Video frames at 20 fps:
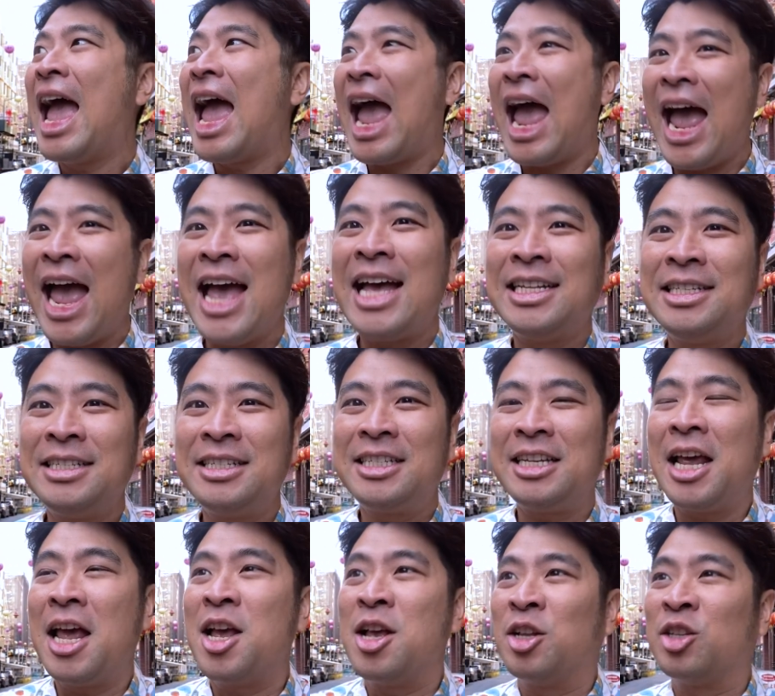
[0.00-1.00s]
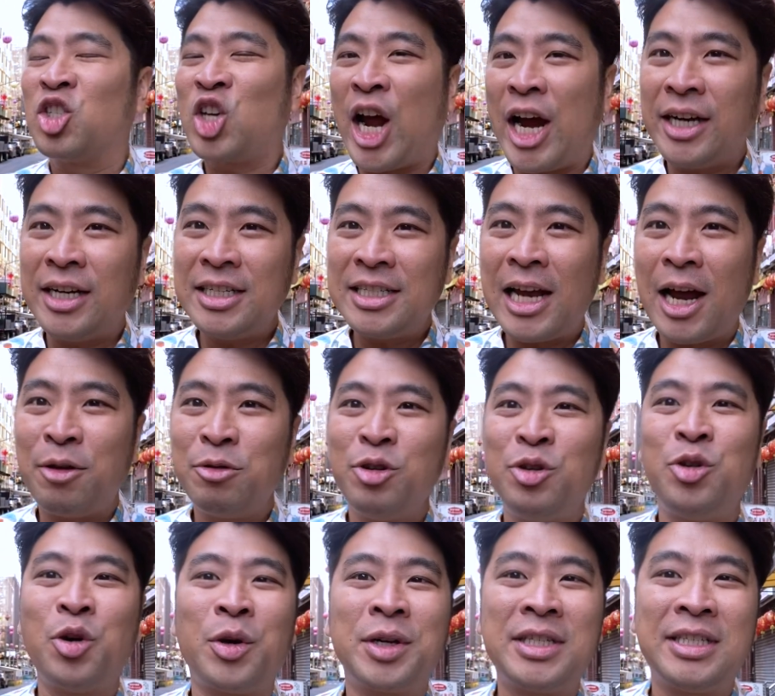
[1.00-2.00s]
And Chinatown, New
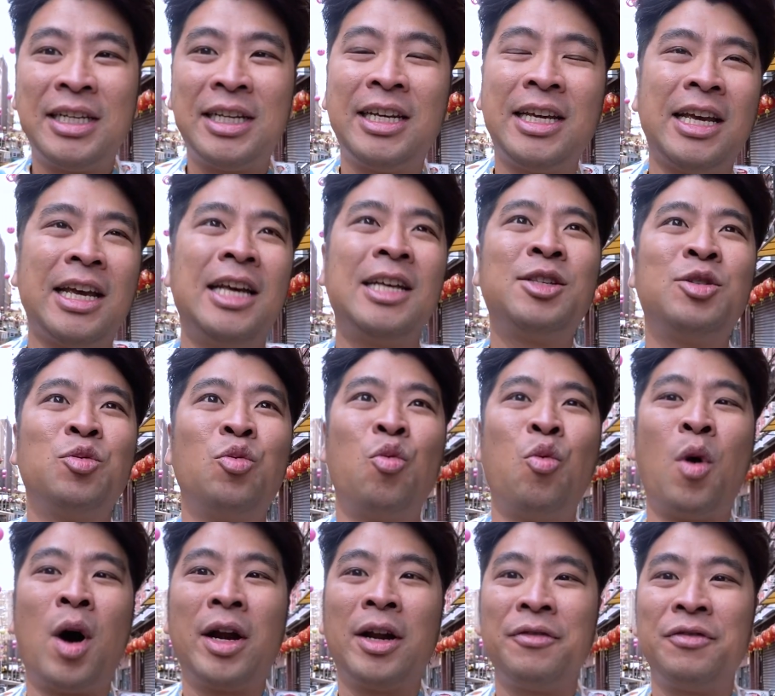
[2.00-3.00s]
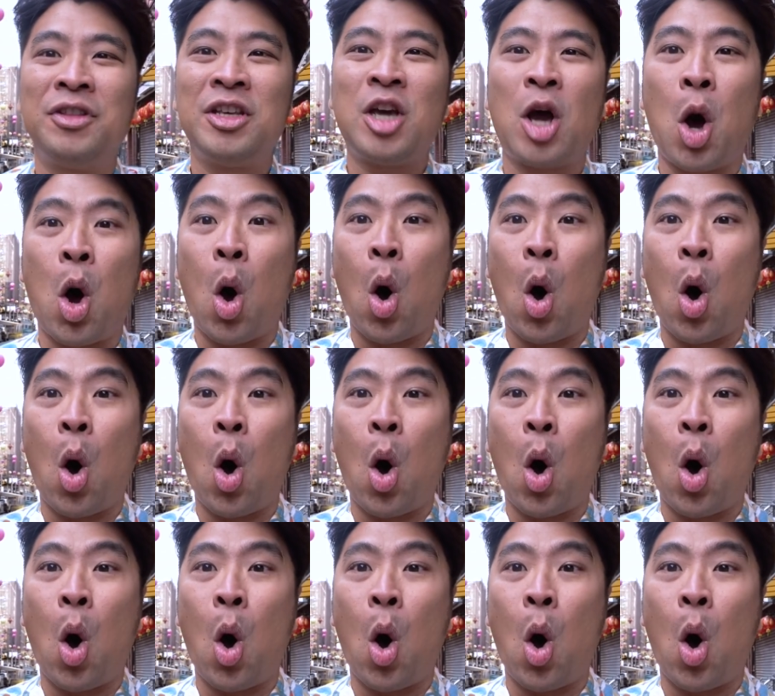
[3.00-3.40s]
York City is one of the